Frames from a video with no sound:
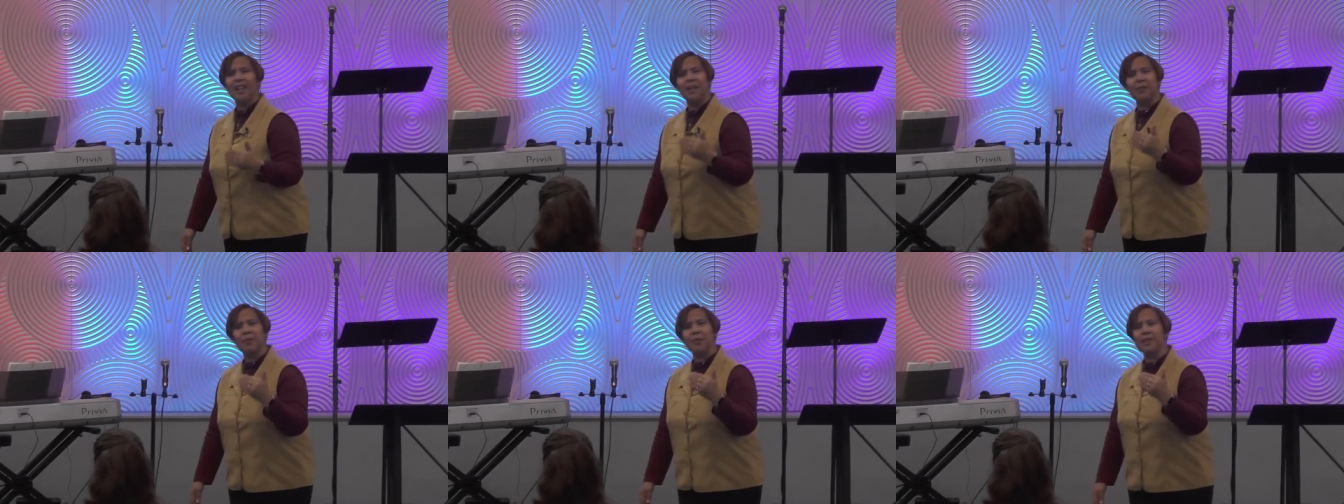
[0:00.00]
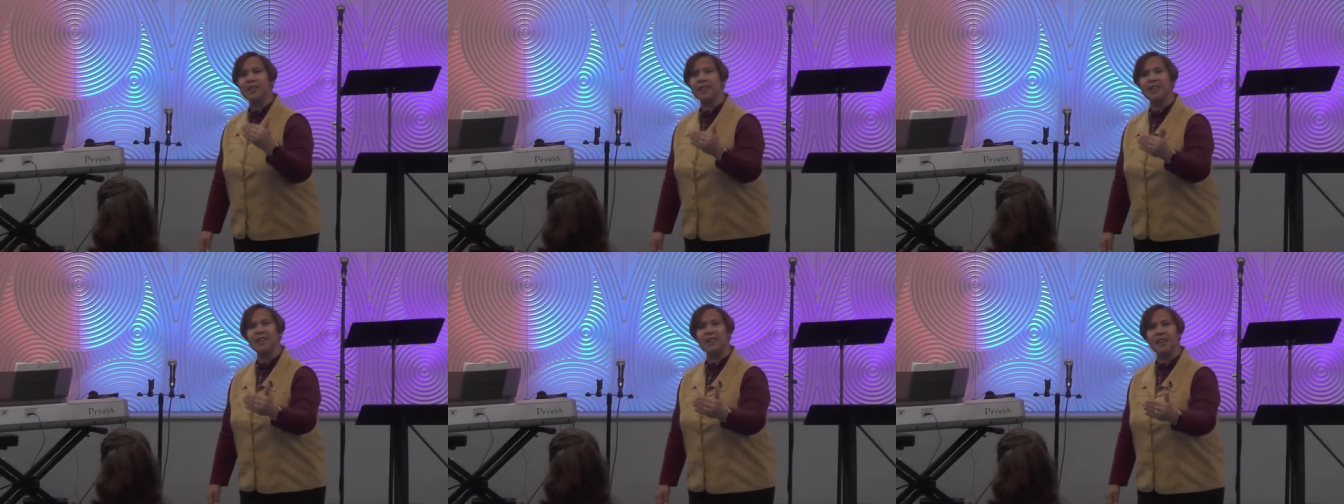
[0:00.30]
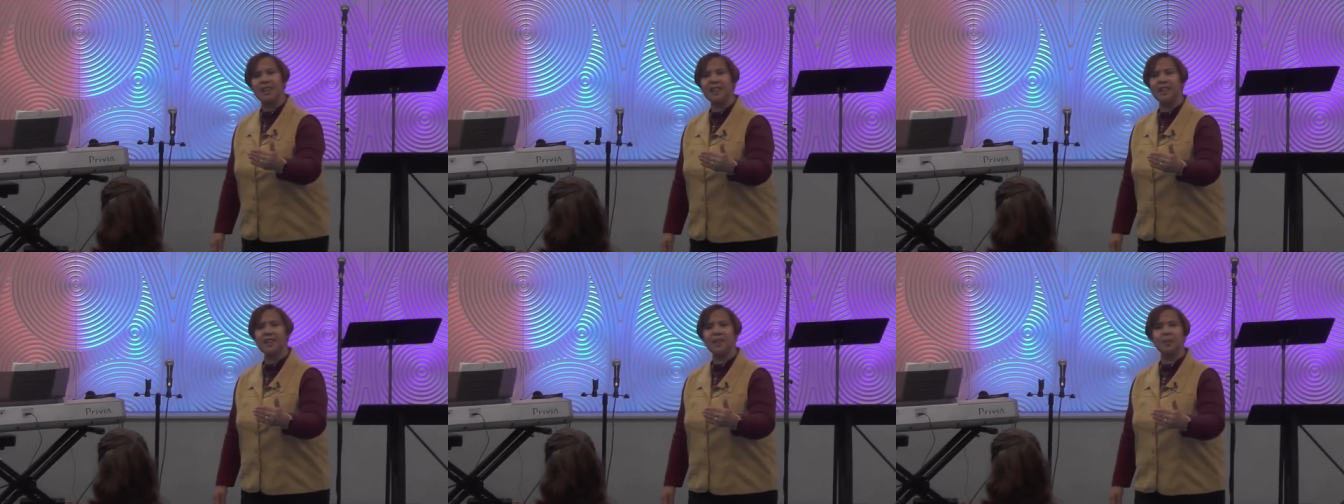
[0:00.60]
and really
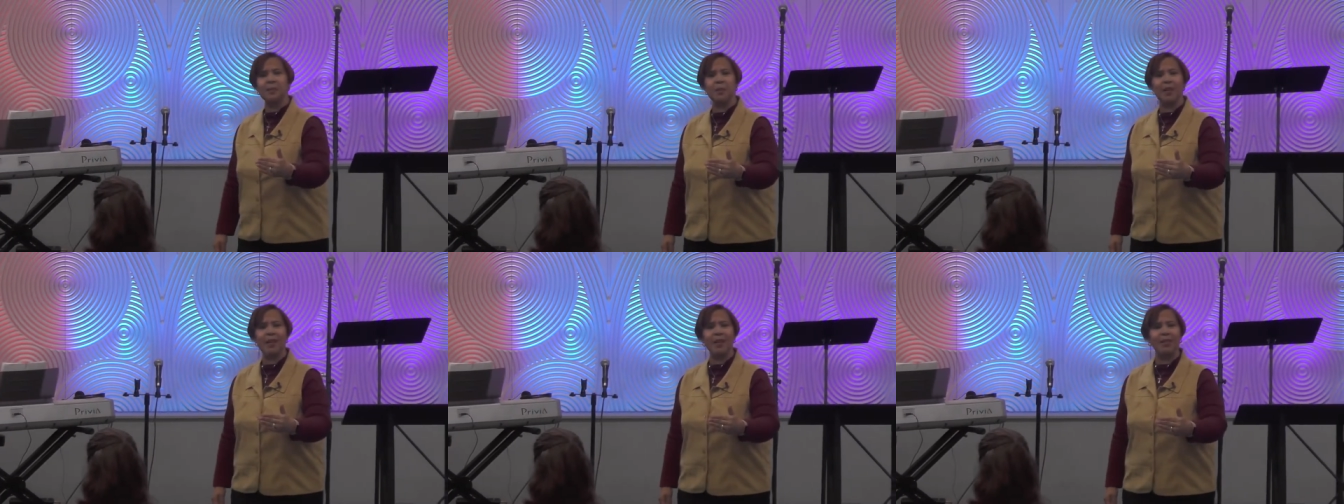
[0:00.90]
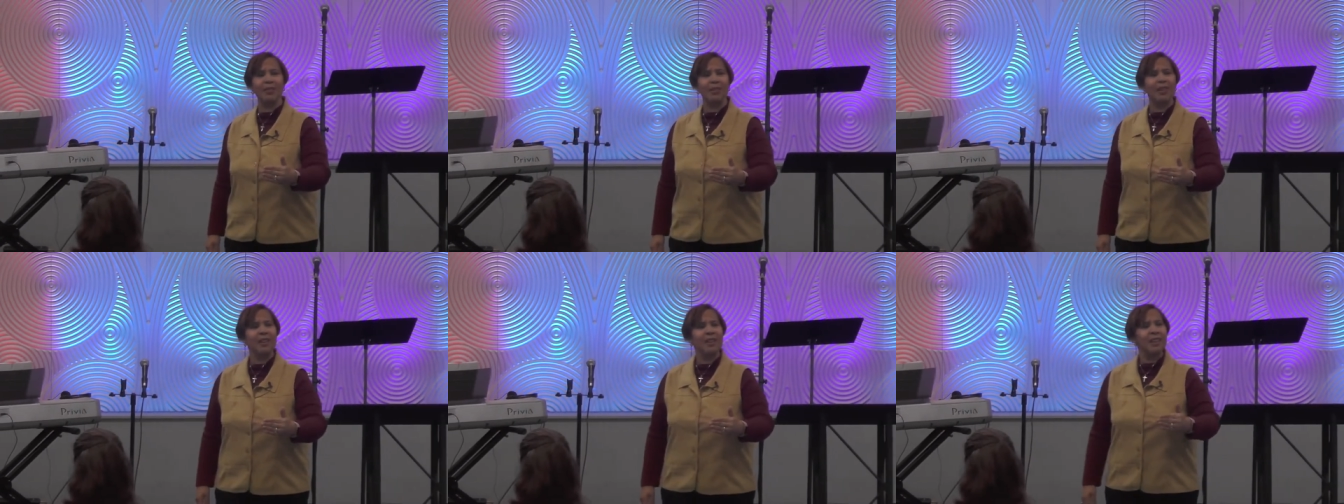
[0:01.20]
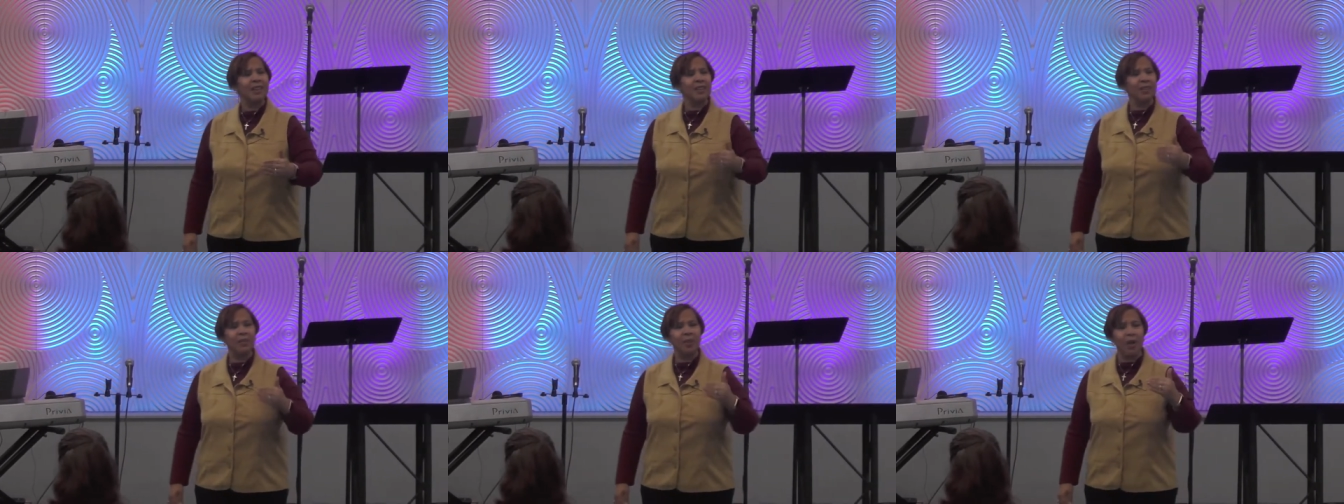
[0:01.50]
study them out,
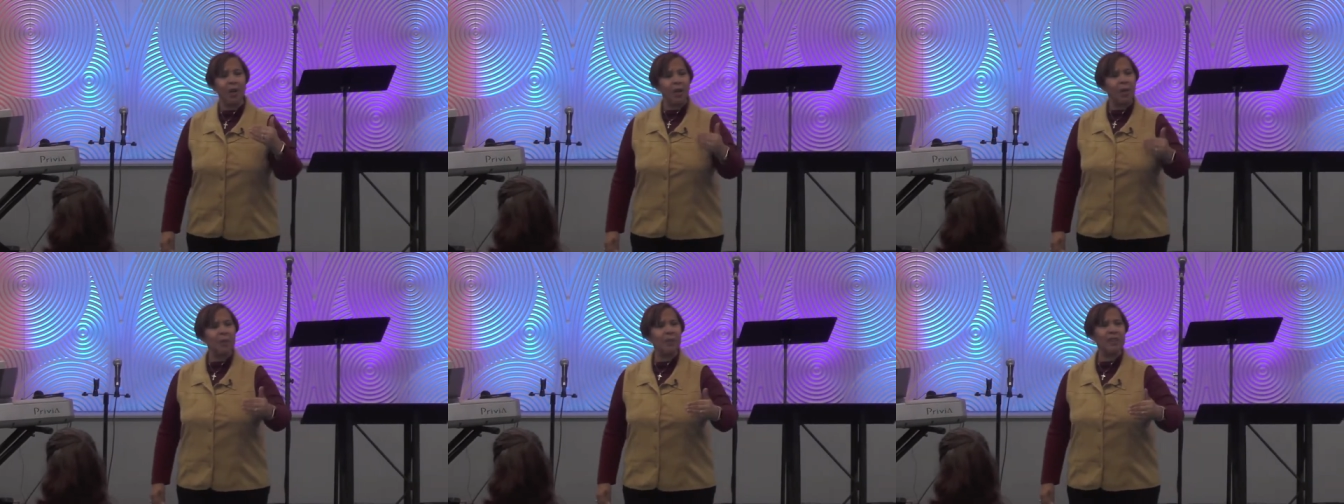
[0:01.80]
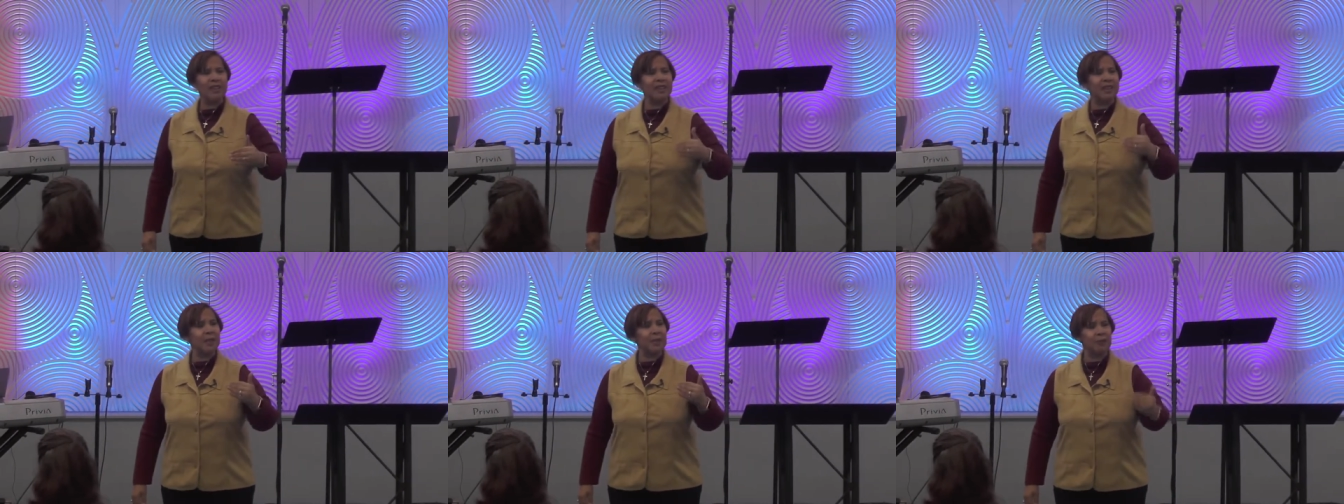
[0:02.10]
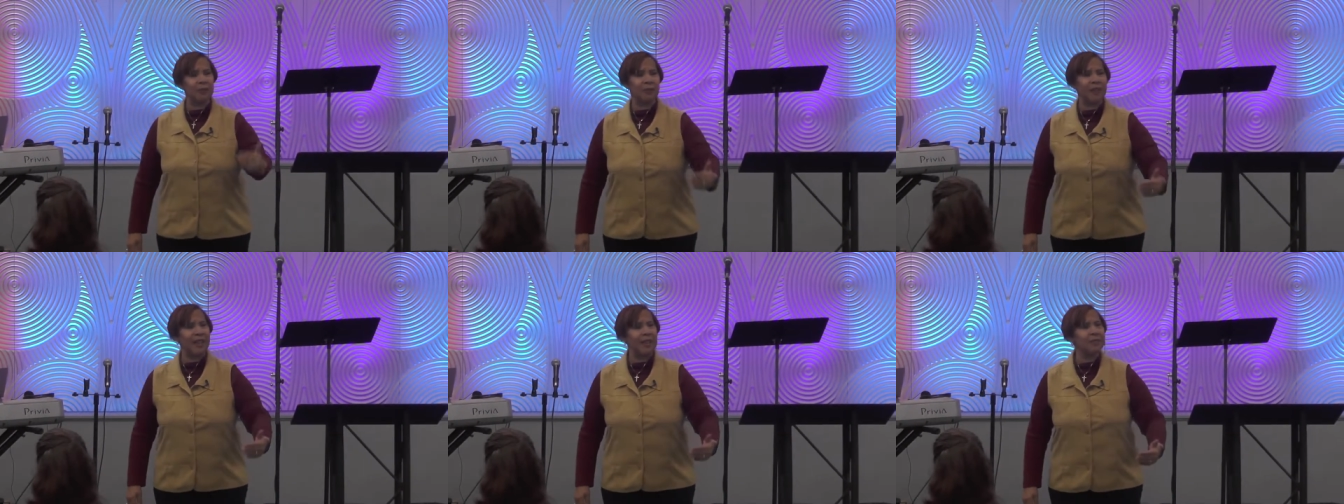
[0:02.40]
you'll always
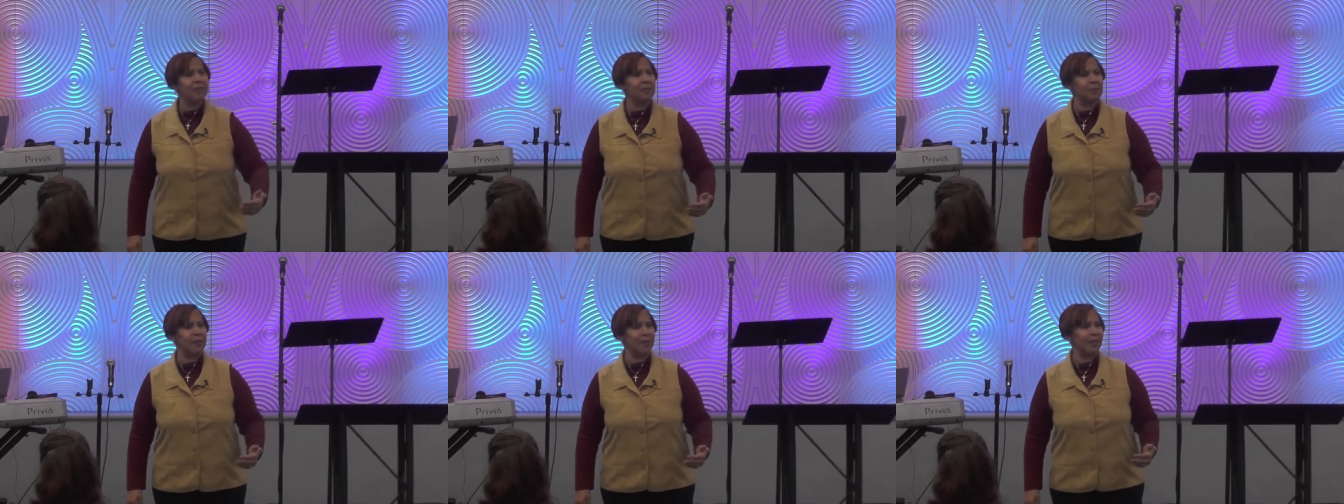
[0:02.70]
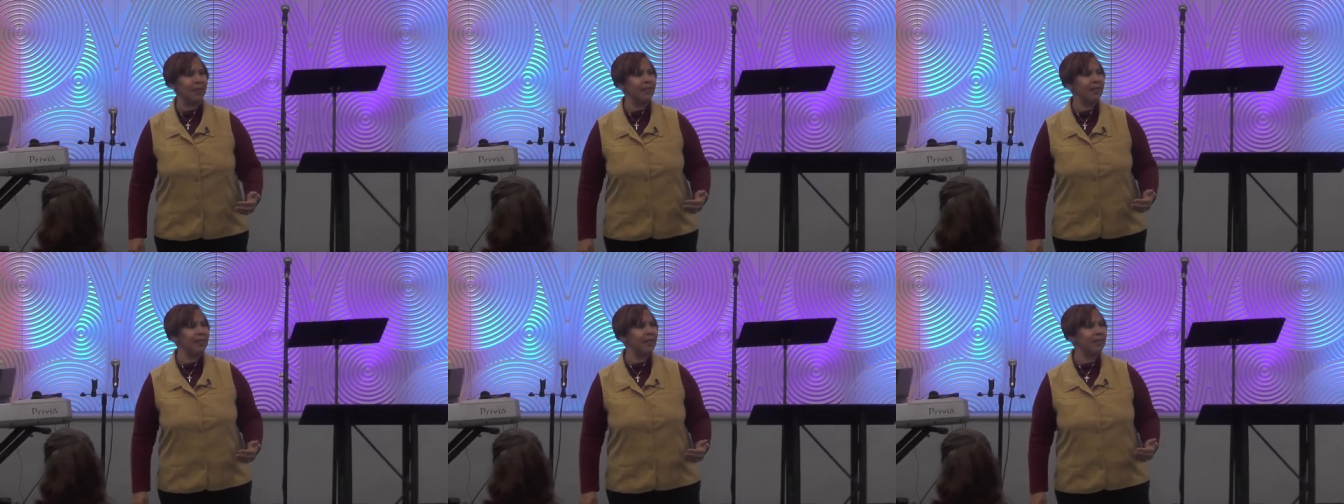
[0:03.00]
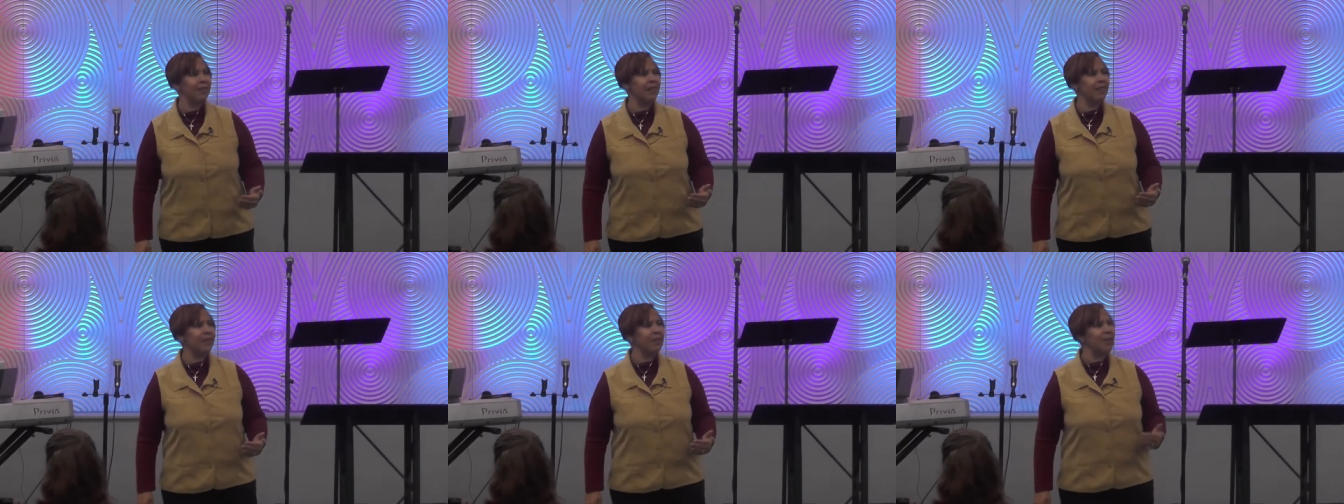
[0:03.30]
keep floundering.
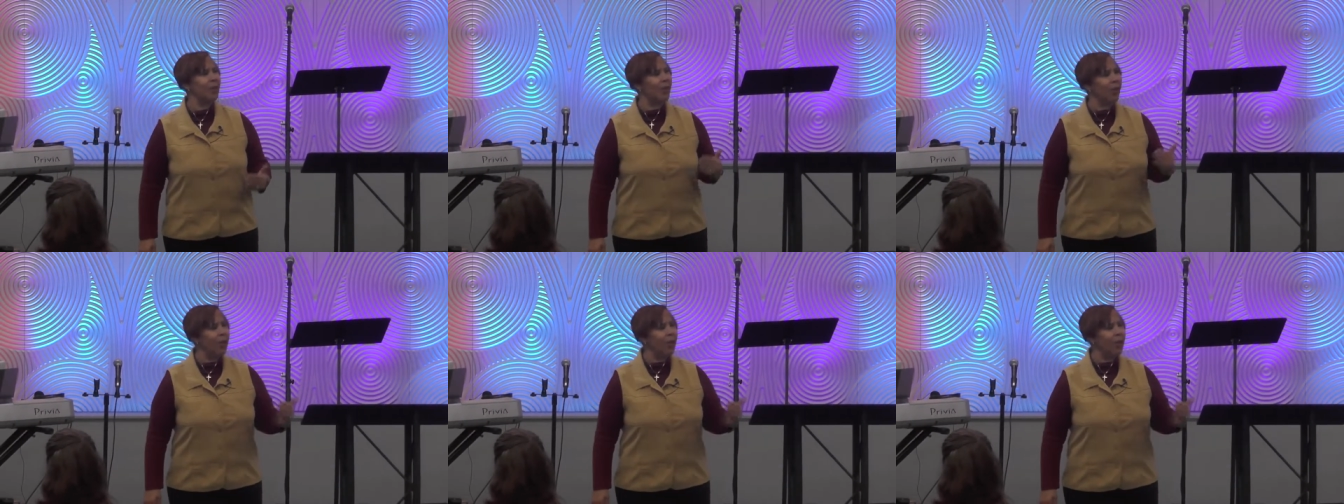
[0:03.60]
You'll